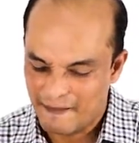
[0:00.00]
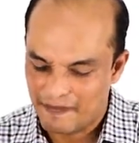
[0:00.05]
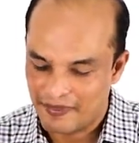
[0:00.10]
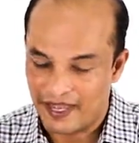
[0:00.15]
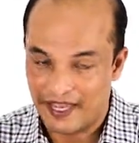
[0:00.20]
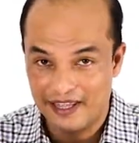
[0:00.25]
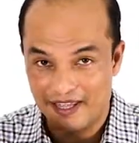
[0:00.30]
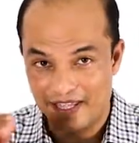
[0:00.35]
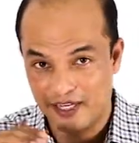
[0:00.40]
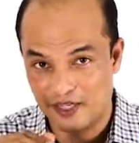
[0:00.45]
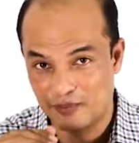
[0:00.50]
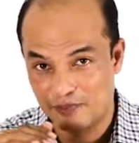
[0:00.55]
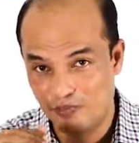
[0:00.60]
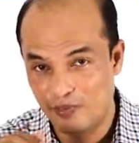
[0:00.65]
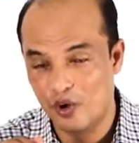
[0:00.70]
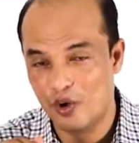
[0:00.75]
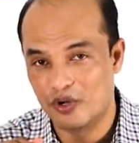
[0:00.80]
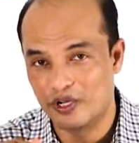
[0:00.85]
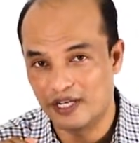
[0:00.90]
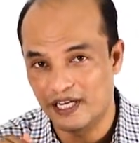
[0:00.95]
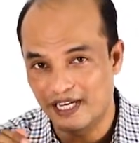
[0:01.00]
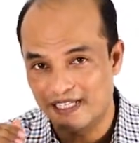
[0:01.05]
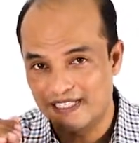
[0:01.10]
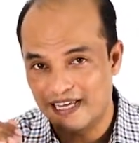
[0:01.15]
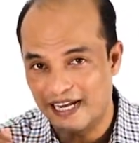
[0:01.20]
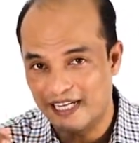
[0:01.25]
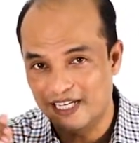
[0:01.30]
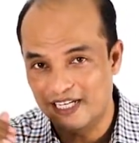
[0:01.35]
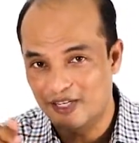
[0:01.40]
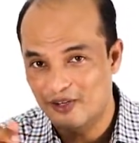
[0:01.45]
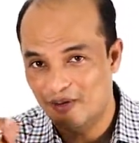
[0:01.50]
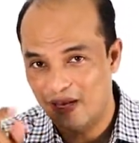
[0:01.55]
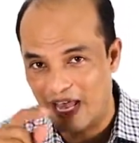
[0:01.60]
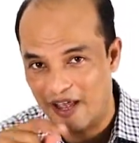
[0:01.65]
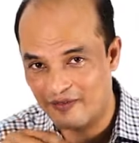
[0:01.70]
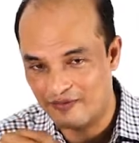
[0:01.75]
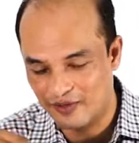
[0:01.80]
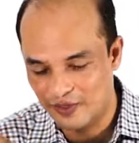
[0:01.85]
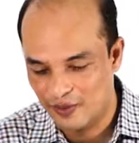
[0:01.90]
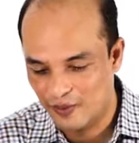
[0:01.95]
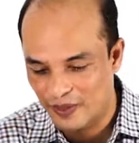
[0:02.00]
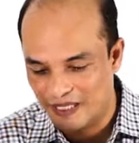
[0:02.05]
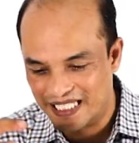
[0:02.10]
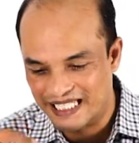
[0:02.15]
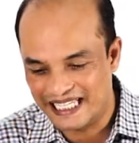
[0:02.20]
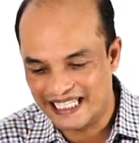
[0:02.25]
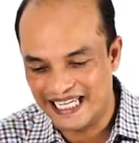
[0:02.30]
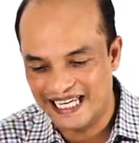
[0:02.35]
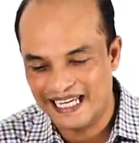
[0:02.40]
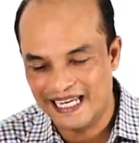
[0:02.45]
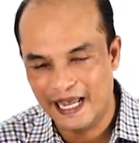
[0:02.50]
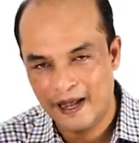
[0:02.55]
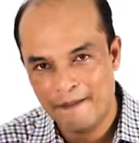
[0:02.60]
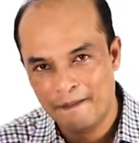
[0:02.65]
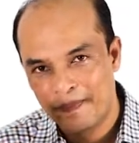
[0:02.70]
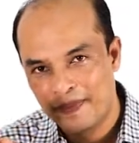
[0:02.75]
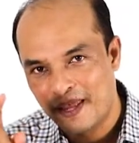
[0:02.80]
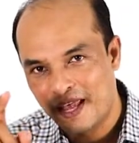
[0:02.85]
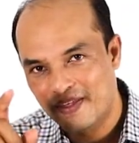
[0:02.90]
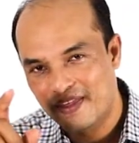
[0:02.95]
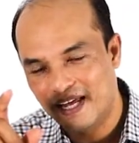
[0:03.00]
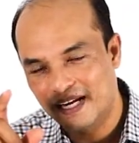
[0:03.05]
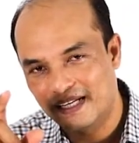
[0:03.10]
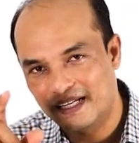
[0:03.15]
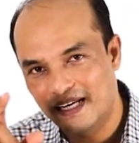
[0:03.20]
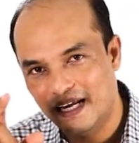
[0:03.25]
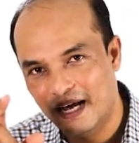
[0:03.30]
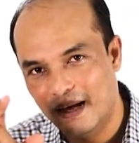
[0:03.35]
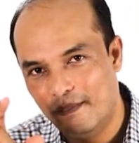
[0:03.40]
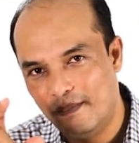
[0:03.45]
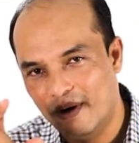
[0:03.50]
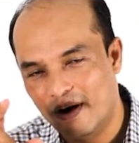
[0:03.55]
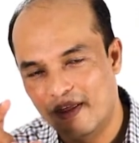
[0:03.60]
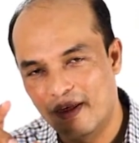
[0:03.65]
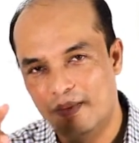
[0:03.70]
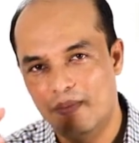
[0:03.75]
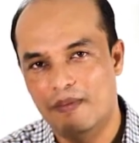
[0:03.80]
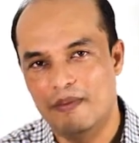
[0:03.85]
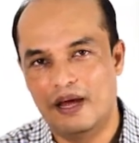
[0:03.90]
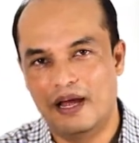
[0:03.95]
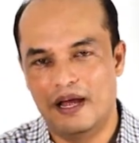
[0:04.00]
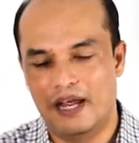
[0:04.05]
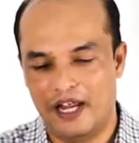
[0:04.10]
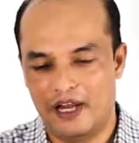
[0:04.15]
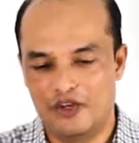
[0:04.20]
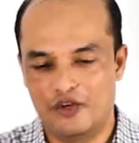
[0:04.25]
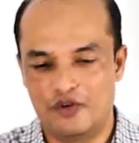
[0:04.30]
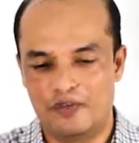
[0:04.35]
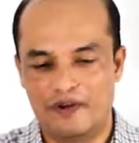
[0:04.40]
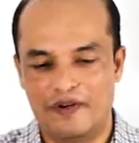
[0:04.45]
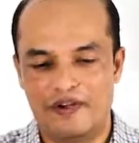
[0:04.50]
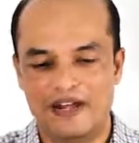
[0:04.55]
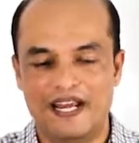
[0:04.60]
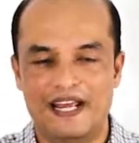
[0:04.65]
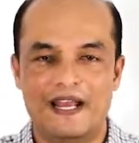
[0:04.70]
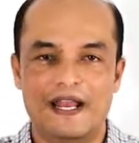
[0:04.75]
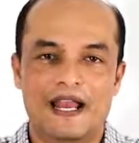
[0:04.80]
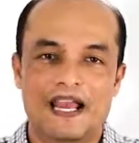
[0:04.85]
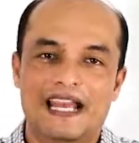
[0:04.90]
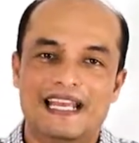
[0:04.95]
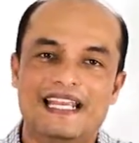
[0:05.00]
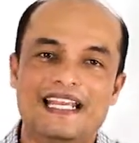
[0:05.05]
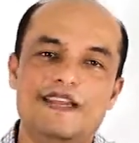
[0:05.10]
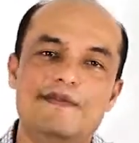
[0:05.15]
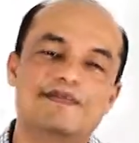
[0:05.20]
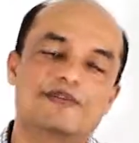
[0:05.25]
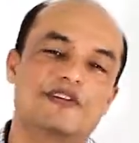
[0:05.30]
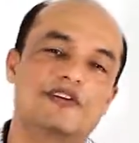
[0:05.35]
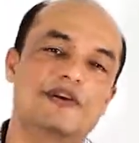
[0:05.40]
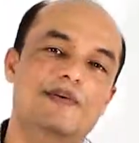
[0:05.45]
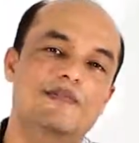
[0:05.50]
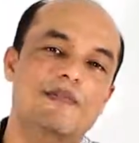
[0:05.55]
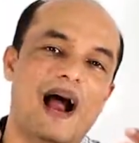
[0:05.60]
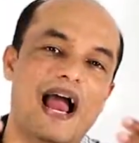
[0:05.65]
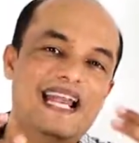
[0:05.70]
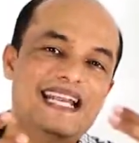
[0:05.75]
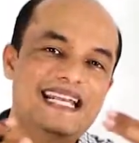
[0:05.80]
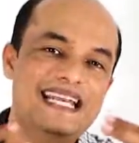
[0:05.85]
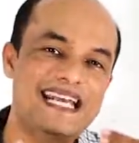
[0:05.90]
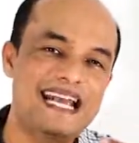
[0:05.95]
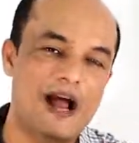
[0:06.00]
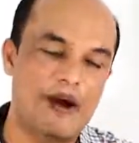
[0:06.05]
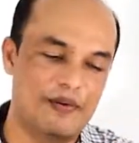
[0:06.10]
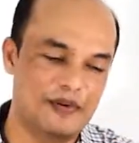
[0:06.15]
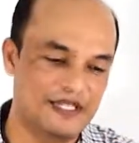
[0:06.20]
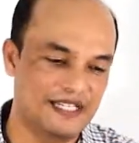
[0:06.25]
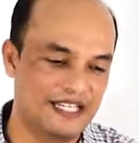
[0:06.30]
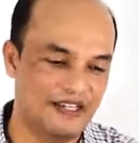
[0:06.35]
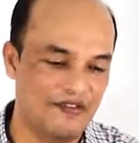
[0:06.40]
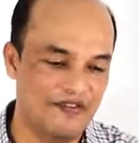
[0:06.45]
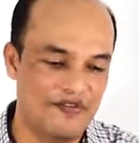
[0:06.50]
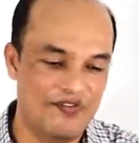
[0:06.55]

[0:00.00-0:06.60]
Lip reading: in this book, Exciting New Life, you will see that Brother Andrew Murray keeps reminding ourselves,